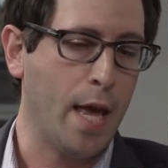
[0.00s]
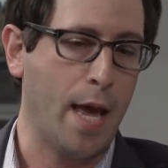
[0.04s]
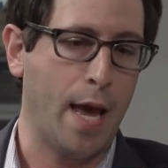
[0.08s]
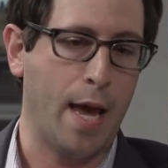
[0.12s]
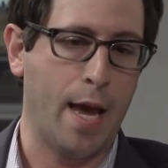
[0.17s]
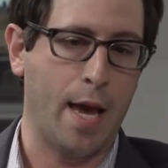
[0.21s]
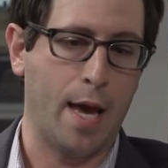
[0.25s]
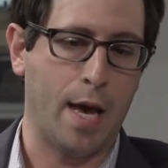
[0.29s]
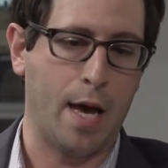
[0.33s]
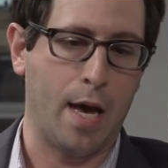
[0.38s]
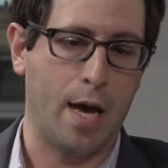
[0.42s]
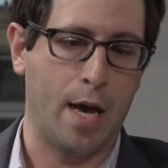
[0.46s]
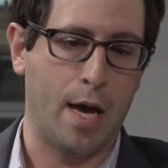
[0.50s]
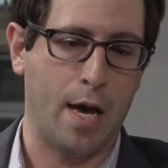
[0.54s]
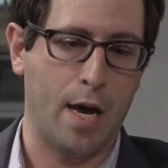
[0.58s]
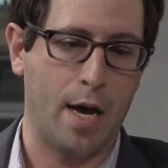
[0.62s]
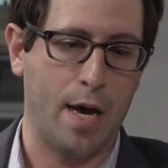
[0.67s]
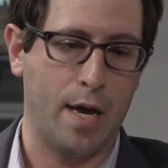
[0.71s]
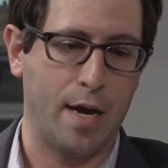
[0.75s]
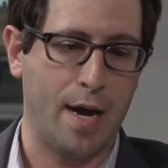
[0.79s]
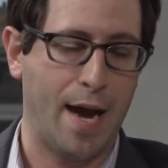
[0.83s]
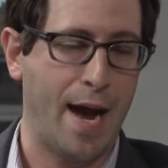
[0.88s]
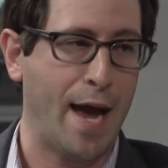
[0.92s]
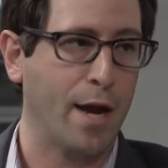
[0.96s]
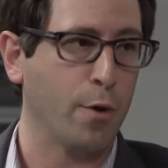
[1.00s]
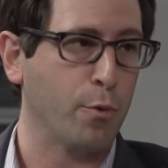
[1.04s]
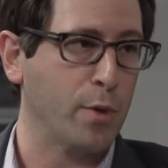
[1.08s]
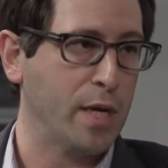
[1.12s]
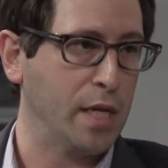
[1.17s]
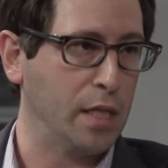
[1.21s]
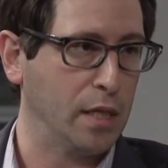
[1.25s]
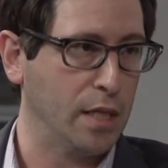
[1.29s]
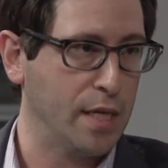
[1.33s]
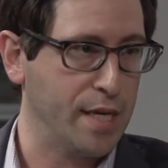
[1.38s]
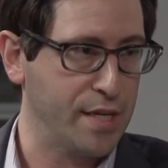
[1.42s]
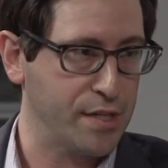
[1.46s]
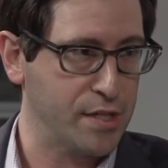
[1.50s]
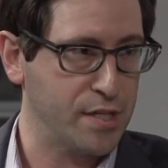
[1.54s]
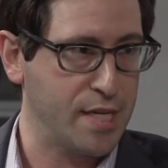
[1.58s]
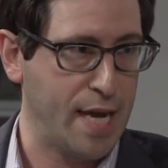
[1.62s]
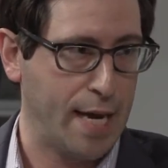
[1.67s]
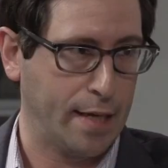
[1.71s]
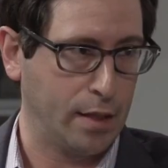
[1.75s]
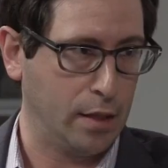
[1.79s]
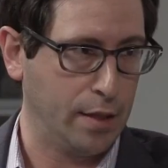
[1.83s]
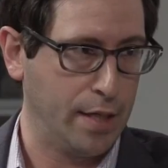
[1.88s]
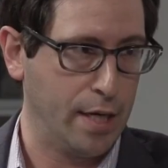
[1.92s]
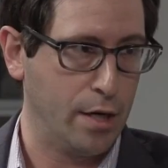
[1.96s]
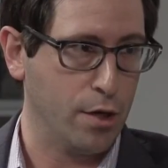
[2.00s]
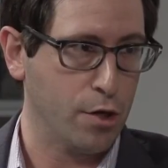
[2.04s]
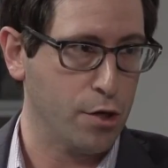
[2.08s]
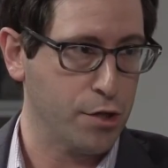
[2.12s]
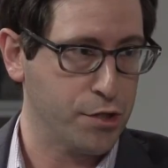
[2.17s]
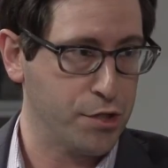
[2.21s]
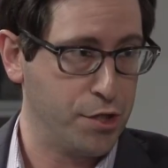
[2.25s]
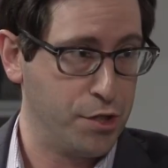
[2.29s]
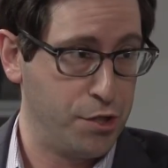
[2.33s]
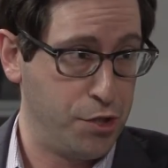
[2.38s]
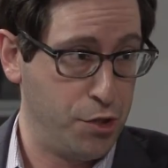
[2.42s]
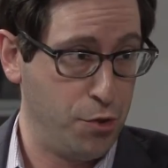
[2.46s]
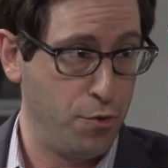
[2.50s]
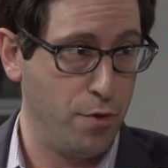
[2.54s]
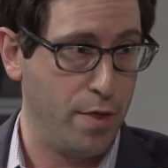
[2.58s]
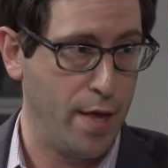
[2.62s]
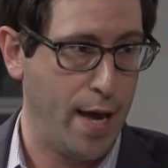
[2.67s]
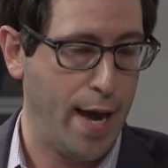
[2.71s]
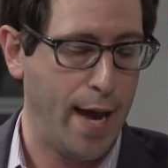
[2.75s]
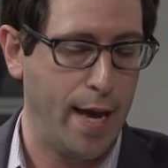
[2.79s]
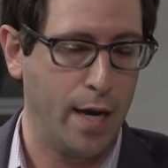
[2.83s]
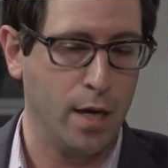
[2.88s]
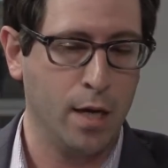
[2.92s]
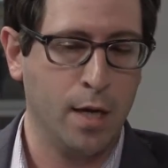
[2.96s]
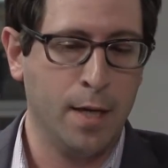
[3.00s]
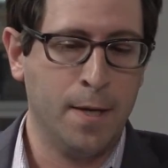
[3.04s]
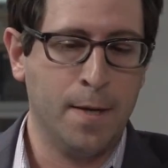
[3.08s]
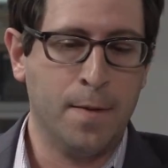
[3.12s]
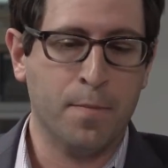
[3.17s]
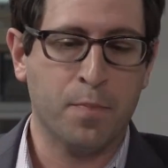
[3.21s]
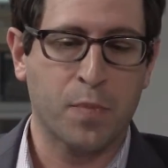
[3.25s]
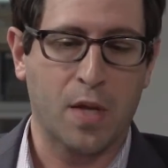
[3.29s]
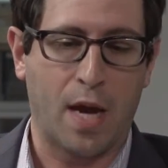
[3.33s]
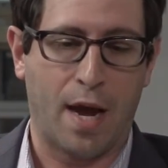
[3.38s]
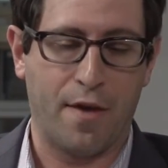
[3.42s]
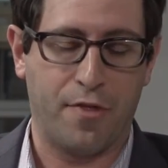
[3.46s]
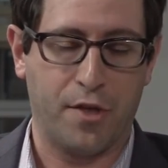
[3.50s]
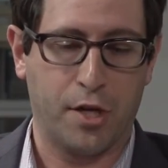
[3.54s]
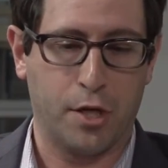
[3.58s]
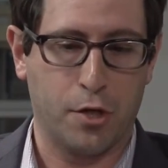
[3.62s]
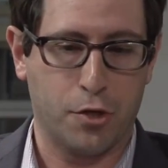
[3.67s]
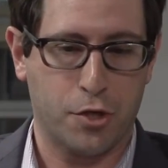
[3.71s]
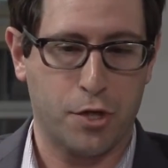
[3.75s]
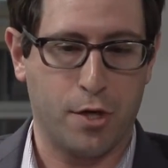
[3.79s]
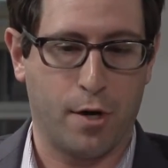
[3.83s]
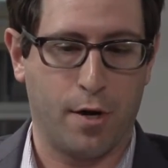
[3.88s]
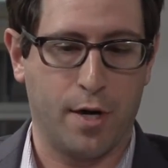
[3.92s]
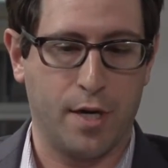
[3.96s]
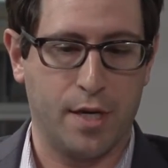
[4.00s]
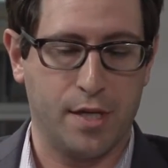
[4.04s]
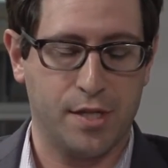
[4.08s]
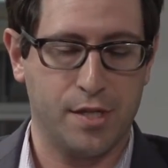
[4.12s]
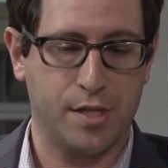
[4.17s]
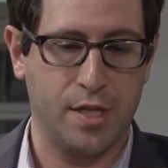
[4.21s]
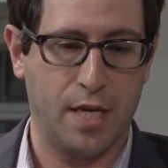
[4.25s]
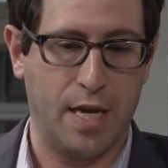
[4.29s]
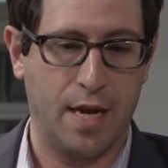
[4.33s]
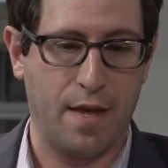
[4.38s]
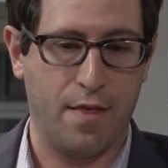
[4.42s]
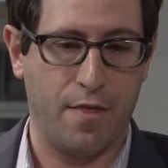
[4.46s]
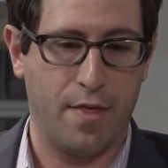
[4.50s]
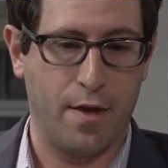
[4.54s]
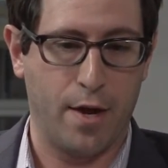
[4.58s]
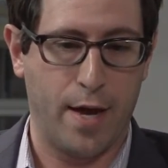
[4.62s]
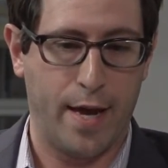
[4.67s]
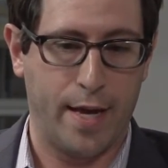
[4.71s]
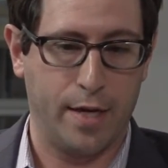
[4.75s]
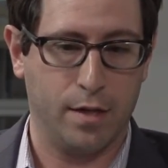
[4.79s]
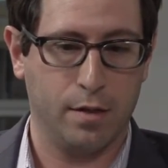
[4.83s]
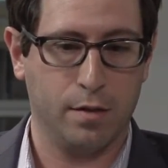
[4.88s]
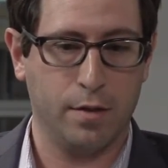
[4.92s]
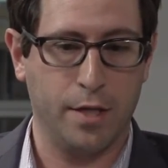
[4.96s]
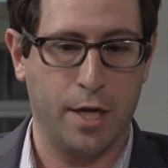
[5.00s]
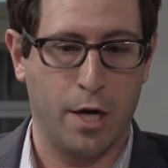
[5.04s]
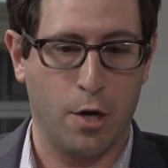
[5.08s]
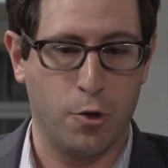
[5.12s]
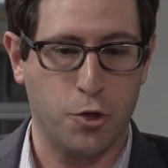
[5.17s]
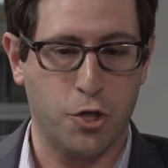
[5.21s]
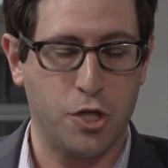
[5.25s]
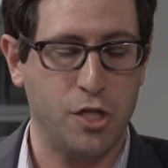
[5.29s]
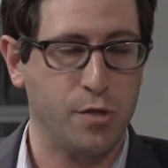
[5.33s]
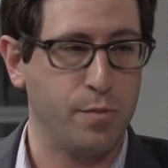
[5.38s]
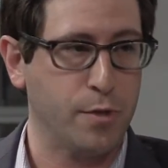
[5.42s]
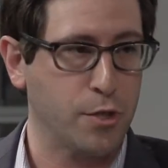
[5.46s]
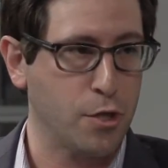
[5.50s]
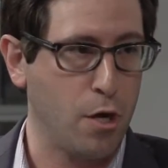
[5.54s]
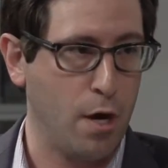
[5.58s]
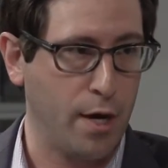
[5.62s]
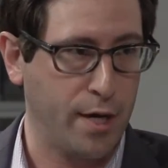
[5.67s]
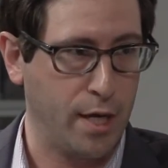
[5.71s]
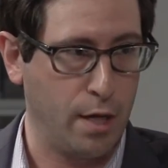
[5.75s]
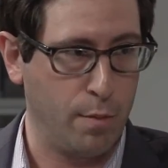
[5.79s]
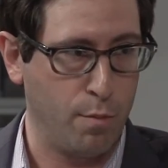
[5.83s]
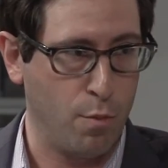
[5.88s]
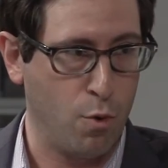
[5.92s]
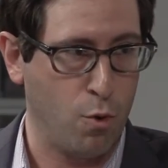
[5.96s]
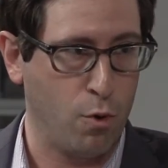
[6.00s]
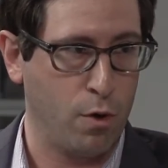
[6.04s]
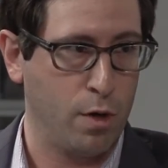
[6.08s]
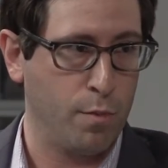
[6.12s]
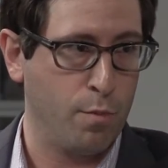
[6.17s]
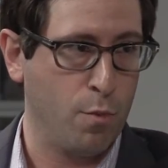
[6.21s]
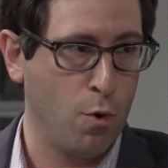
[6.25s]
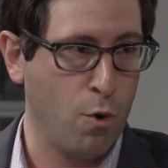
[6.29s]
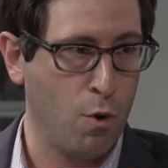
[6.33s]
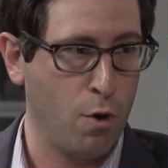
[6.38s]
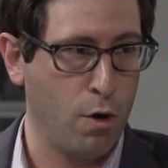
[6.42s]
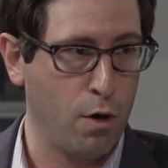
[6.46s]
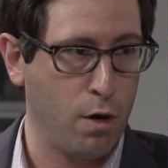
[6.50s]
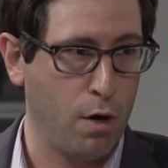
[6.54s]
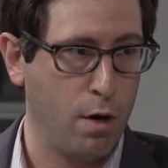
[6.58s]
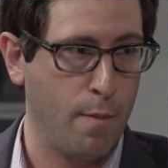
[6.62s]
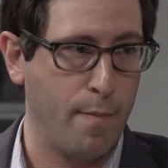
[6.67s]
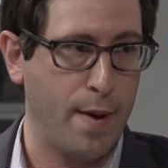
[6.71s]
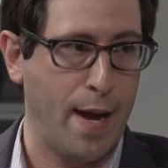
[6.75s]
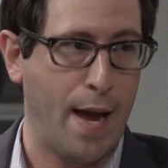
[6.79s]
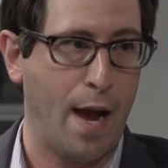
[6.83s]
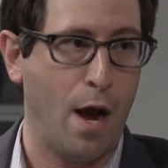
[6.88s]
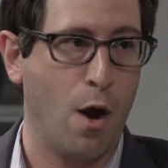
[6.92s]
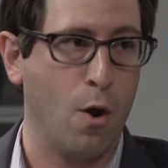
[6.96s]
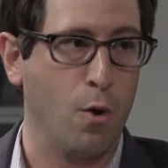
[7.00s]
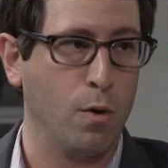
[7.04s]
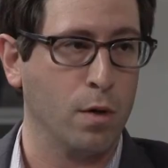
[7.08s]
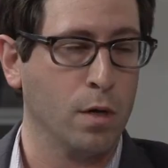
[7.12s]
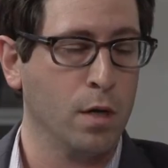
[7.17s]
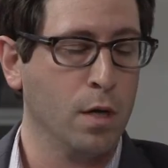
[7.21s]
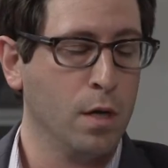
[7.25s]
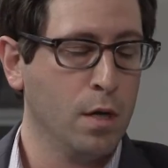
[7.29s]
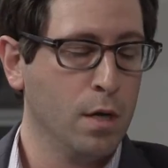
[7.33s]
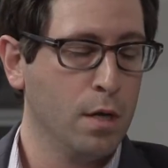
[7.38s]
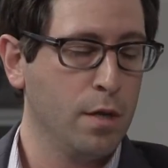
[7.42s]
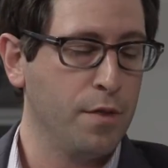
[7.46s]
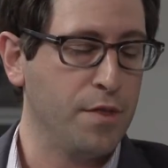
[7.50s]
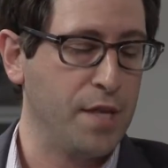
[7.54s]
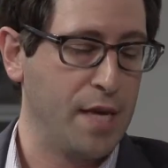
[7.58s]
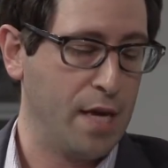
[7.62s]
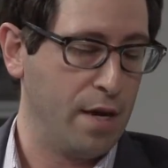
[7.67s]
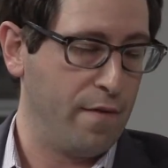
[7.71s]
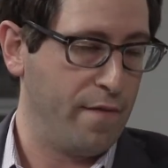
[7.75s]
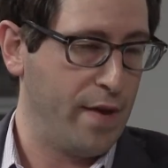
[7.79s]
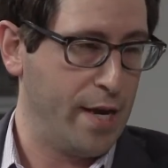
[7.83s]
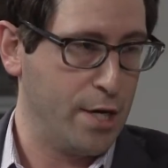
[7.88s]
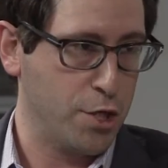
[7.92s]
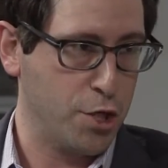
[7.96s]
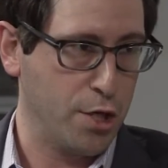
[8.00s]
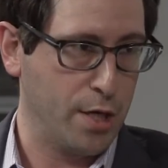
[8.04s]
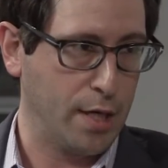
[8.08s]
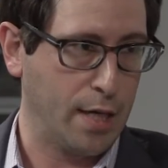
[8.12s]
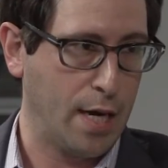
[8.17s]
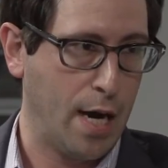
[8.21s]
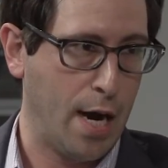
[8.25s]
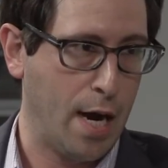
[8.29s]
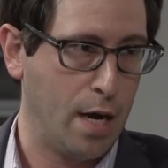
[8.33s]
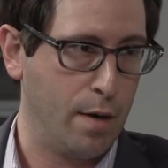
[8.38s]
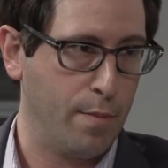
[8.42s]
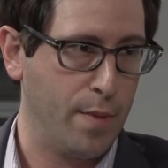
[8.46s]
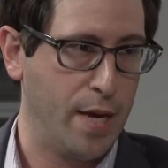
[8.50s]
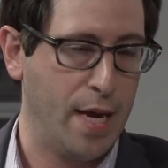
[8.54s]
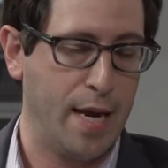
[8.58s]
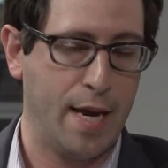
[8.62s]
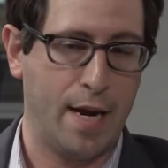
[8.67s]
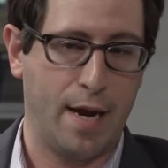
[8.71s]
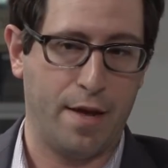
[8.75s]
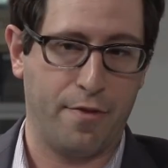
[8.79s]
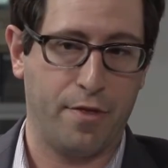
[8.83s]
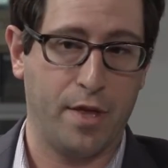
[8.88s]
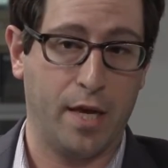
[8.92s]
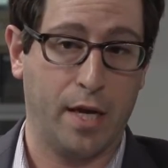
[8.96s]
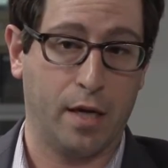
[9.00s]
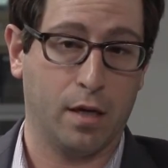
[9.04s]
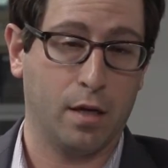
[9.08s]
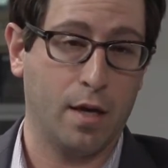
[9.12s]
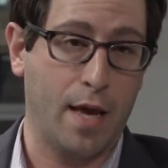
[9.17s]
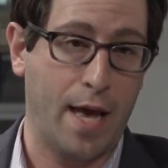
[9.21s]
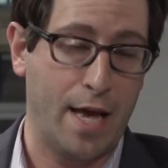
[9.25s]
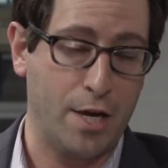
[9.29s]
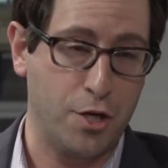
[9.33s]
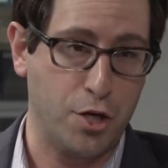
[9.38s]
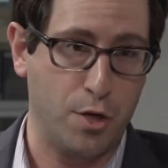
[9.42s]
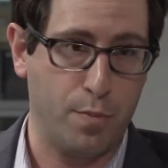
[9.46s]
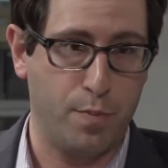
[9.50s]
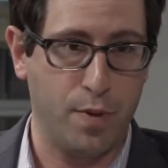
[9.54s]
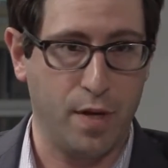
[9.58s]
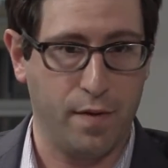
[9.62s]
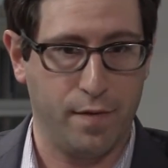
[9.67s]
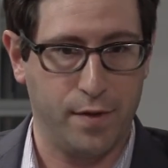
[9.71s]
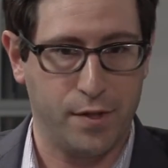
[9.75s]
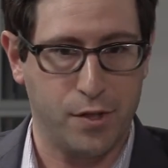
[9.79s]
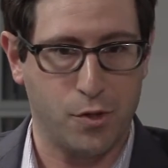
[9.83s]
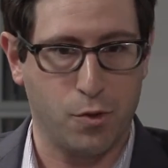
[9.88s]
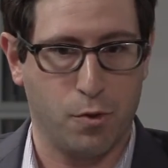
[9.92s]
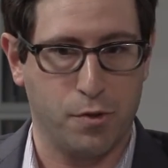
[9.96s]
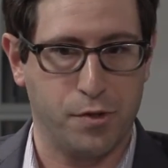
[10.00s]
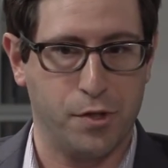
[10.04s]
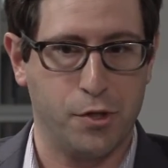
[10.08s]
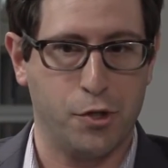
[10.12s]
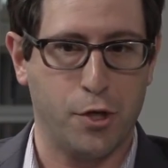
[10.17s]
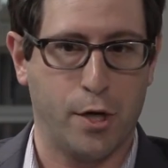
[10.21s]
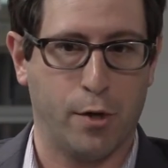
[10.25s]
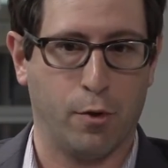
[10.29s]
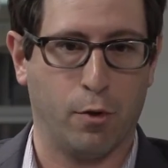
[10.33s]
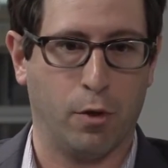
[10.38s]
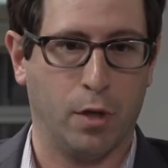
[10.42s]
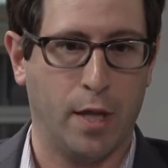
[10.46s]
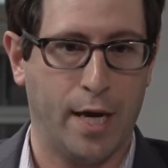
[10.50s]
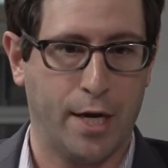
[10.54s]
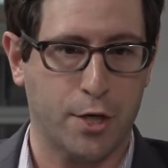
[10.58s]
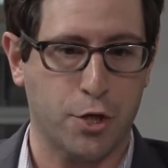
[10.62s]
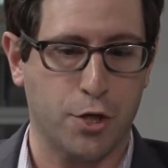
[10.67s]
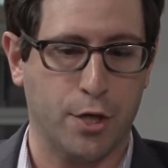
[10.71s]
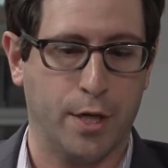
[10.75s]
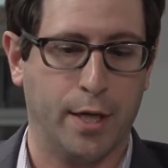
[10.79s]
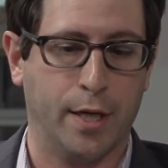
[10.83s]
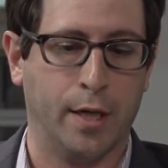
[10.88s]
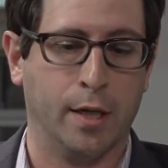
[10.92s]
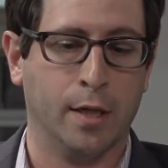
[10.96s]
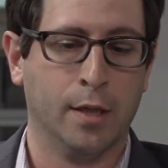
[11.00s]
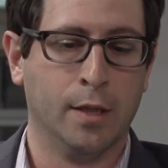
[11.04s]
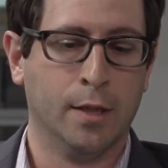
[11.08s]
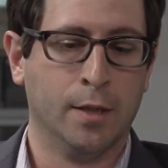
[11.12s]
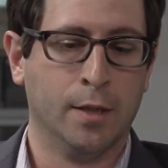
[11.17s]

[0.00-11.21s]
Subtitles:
and how do we enlist tech leaders to do that. I think you're starting to see that she's been talking more and more about the innovation economy, and I think as she pivots towards the general election,